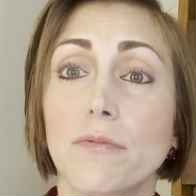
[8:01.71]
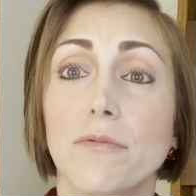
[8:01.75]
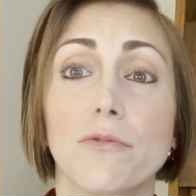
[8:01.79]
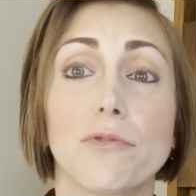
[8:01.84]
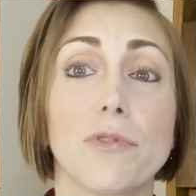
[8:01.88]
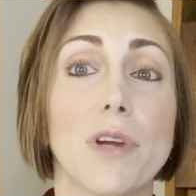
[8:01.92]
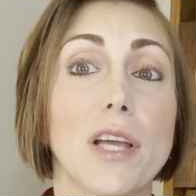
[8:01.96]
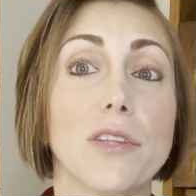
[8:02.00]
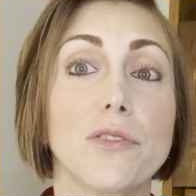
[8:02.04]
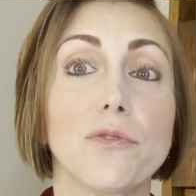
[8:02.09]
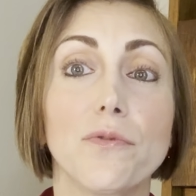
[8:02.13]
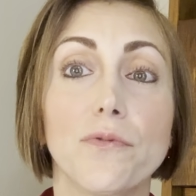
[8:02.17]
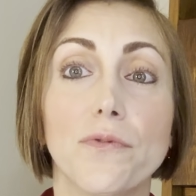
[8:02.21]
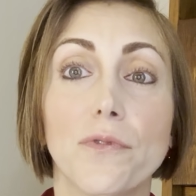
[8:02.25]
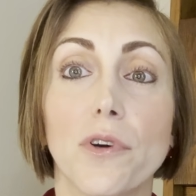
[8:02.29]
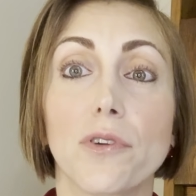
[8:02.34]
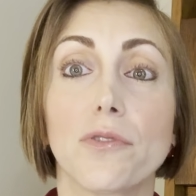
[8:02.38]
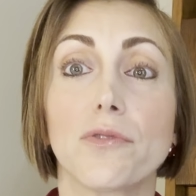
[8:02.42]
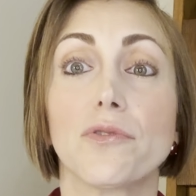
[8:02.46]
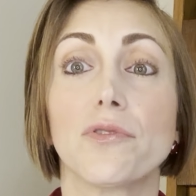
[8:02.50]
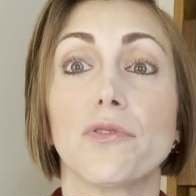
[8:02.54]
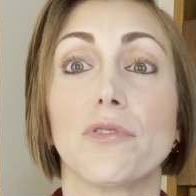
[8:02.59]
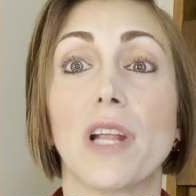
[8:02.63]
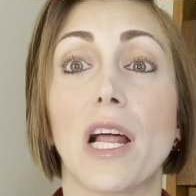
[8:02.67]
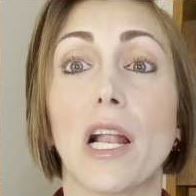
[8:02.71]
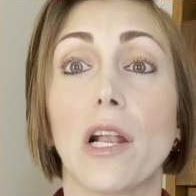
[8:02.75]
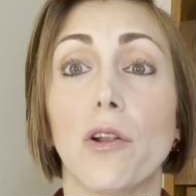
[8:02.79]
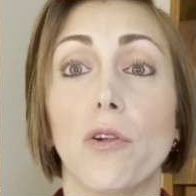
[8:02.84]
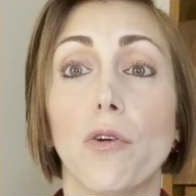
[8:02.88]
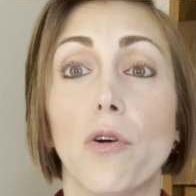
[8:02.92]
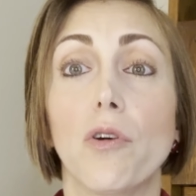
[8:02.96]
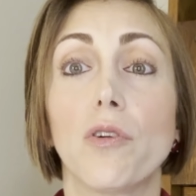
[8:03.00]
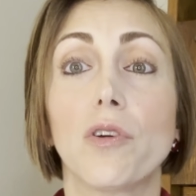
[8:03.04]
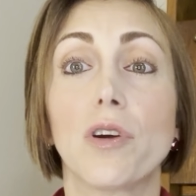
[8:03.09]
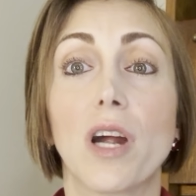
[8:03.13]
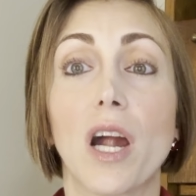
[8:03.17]
Try to focus on a
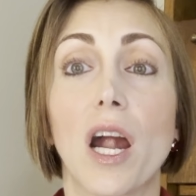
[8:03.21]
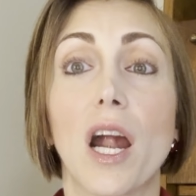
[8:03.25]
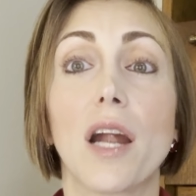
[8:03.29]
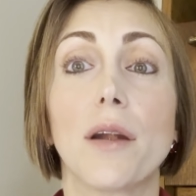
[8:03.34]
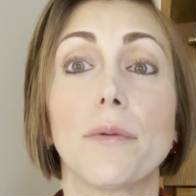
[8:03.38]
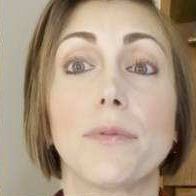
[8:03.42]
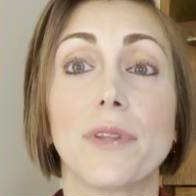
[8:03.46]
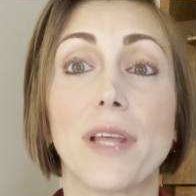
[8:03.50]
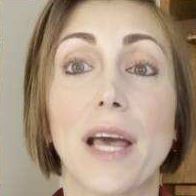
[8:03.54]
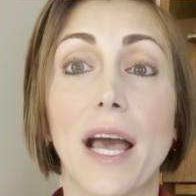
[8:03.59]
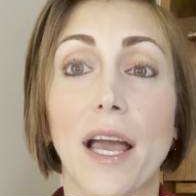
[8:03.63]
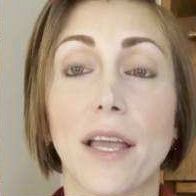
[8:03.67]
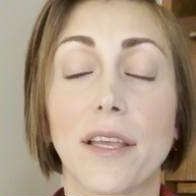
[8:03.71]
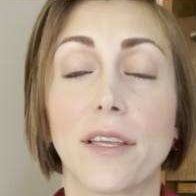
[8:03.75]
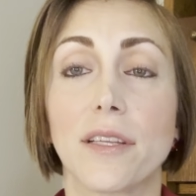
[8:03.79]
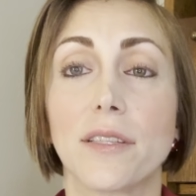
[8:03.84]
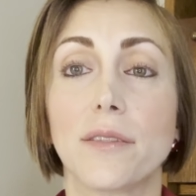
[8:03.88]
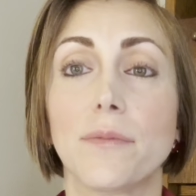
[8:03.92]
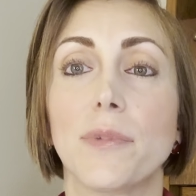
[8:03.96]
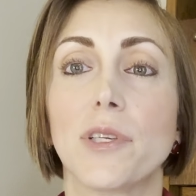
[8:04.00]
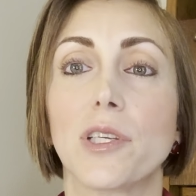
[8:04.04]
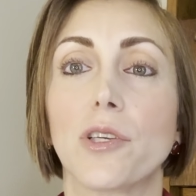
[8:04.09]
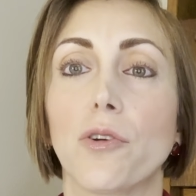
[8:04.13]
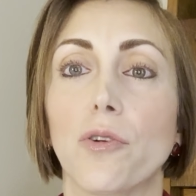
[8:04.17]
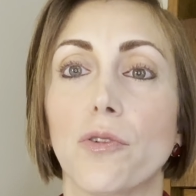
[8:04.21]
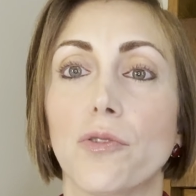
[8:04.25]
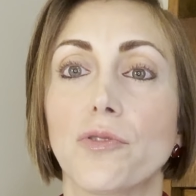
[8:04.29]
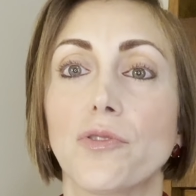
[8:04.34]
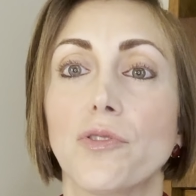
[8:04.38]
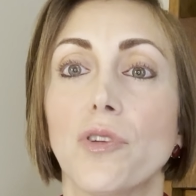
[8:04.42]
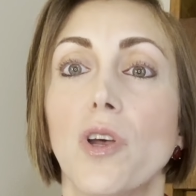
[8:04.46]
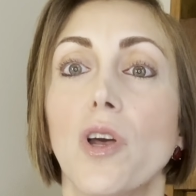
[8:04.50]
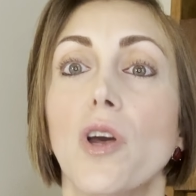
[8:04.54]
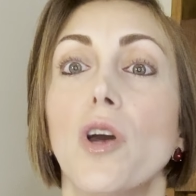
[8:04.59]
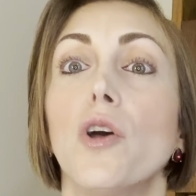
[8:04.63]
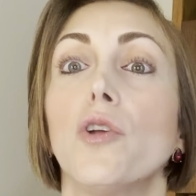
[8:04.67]
low carb diet
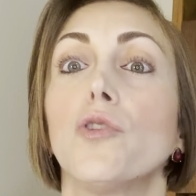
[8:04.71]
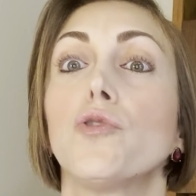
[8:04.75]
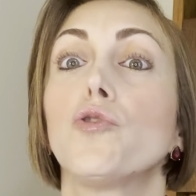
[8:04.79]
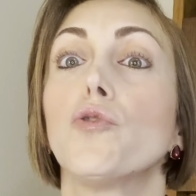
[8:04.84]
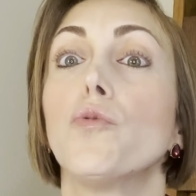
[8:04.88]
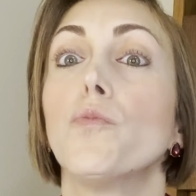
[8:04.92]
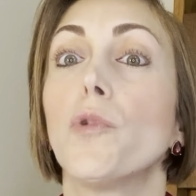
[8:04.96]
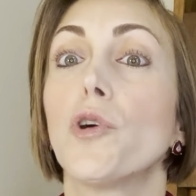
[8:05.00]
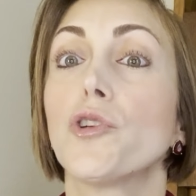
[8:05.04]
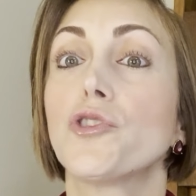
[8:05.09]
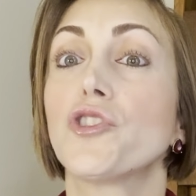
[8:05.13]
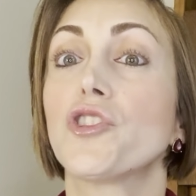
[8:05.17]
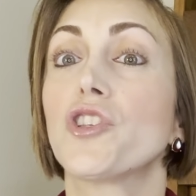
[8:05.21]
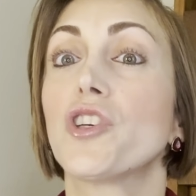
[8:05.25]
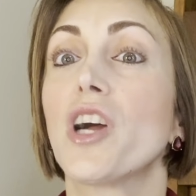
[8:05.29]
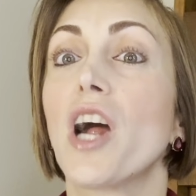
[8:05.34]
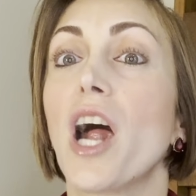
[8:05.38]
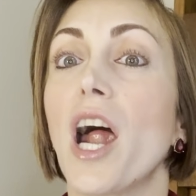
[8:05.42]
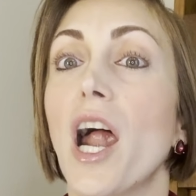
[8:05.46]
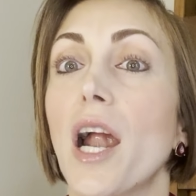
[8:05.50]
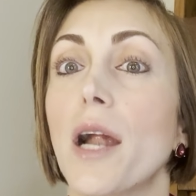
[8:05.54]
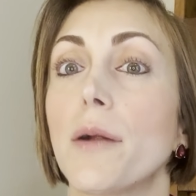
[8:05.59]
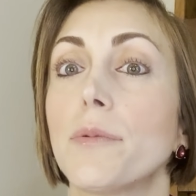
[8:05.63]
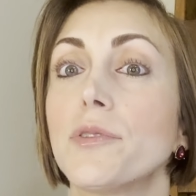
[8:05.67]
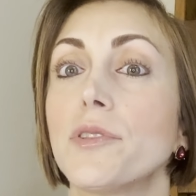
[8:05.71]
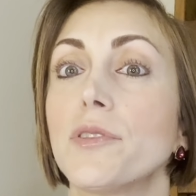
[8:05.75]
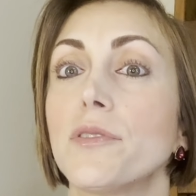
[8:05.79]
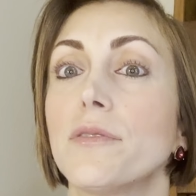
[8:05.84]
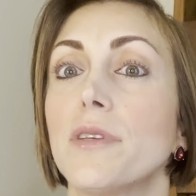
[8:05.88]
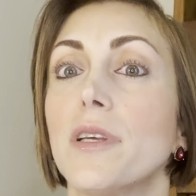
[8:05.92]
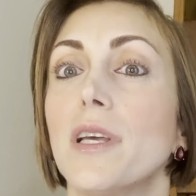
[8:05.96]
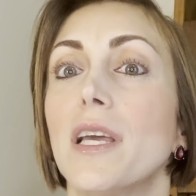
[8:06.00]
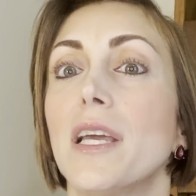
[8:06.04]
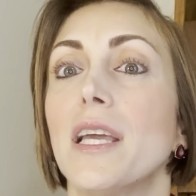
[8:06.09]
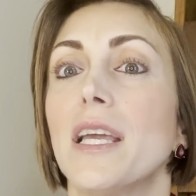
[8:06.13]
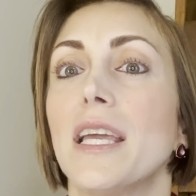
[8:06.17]
because too much carbs
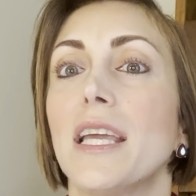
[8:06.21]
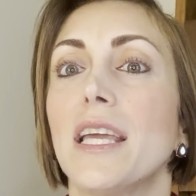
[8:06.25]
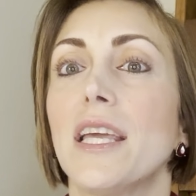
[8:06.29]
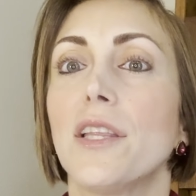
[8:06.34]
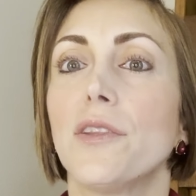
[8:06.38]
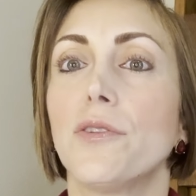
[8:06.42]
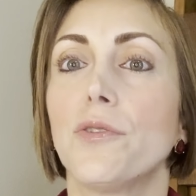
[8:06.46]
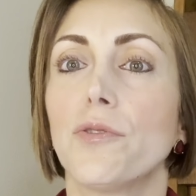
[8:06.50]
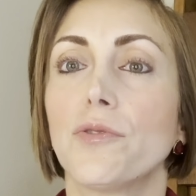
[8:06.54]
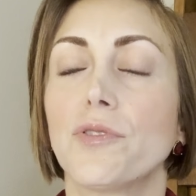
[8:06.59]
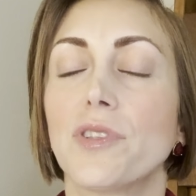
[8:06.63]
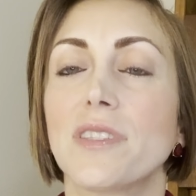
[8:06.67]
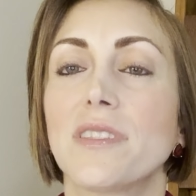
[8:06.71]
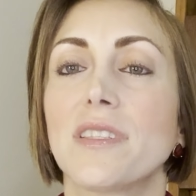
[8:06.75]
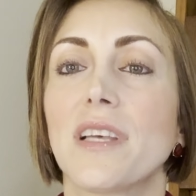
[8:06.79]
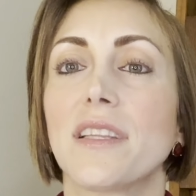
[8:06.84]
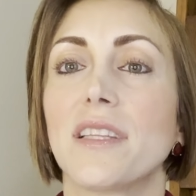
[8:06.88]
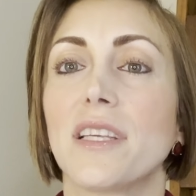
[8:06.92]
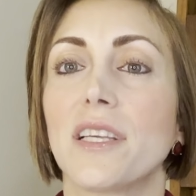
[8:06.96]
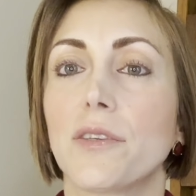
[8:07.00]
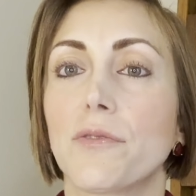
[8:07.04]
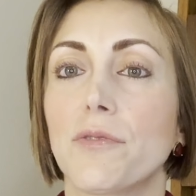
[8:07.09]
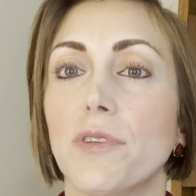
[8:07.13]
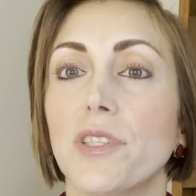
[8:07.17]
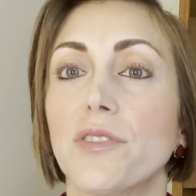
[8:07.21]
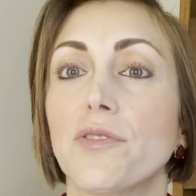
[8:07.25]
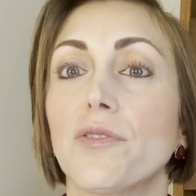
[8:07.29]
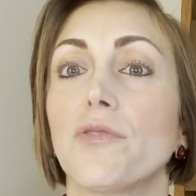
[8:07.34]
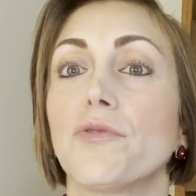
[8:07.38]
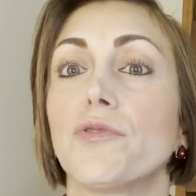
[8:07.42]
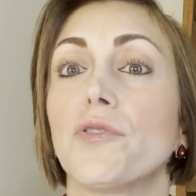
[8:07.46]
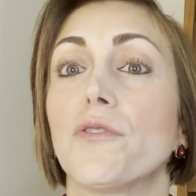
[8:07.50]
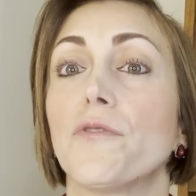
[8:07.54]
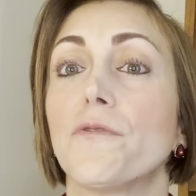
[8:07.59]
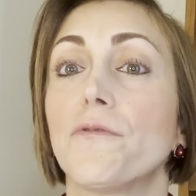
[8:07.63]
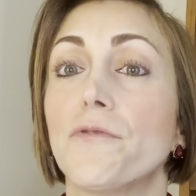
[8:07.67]
induces a decrease
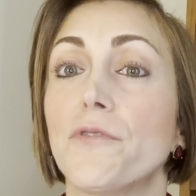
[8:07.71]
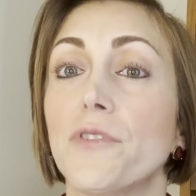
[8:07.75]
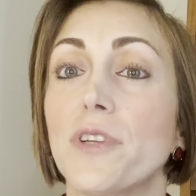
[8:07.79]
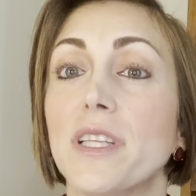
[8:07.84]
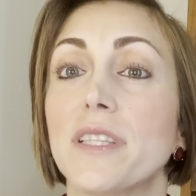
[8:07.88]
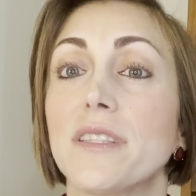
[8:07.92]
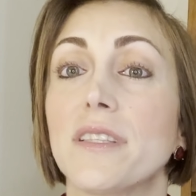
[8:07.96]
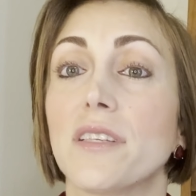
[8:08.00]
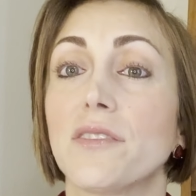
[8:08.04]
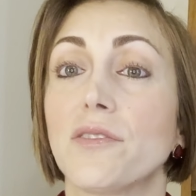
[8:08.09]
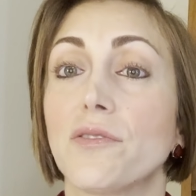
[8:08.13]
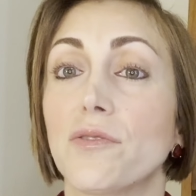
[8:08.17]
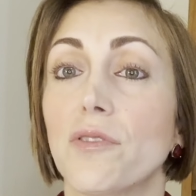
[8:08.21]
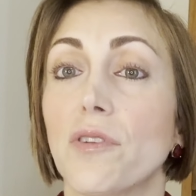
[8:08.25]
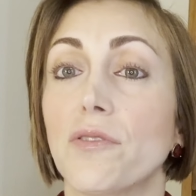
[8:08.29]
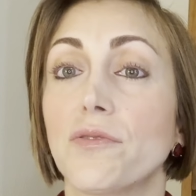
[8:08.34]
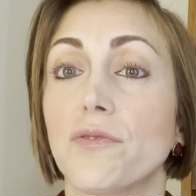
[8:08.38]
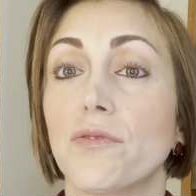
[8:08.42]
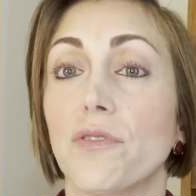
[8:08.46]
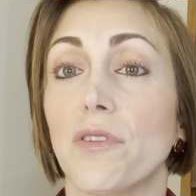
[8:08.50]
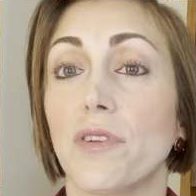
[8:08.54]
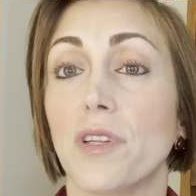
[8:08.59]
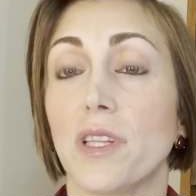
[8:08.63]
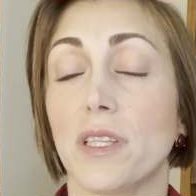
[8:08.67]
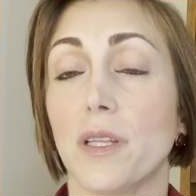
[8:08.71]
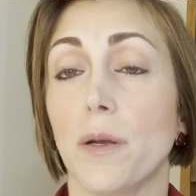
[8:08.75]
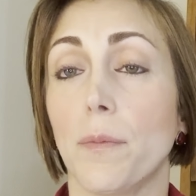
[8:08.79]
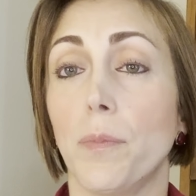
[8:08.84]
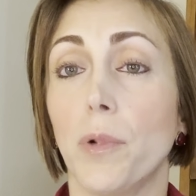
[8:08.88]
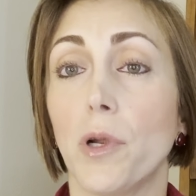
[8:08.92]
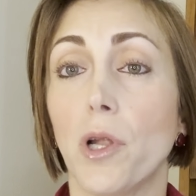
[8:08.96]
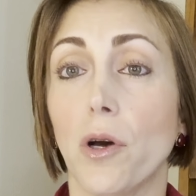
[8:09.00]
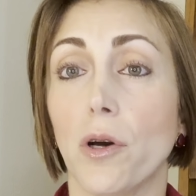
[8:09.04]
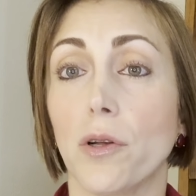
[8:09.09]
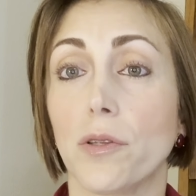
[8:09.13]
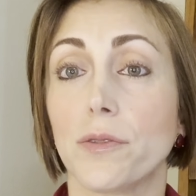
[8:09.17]
on your free testosterone in the
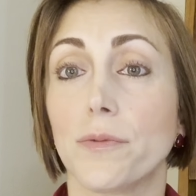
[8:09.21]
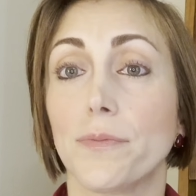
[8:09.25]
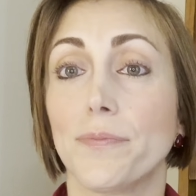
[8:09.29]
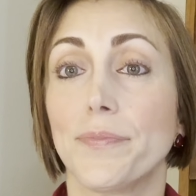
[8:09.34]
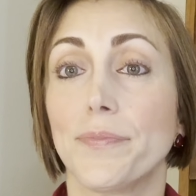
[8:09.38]
blood.